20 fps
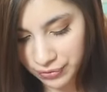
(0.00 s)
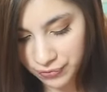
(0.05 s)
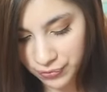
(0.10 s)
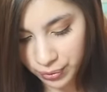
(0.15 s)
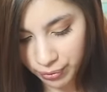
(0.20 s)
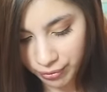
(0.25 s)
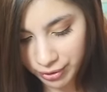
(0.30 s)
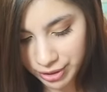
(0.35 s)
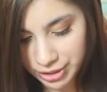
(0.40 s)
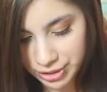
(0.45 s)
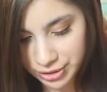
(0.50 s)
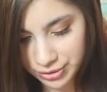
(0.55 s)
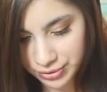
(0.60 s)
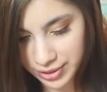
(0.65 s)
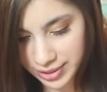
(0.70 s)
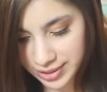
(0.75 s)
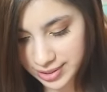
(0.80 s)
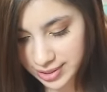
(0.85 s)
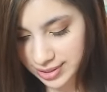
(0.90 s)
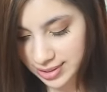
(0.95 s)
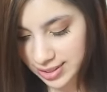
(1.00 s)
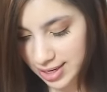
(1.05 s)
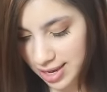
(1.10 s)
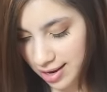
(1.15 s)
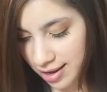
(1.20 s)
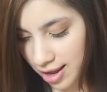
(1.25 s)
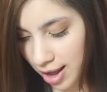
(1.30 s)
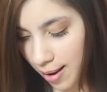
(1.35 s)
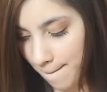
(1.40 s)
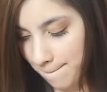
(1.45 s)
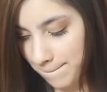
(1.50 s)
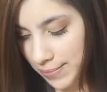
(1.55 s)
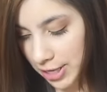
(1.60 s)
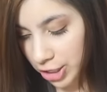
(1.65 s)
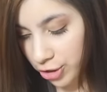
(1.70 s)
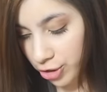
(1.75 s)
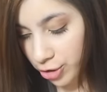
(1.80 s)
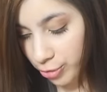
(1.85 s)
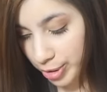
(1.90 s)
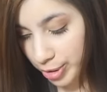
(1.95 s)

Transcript: forward to, because it's like a bigger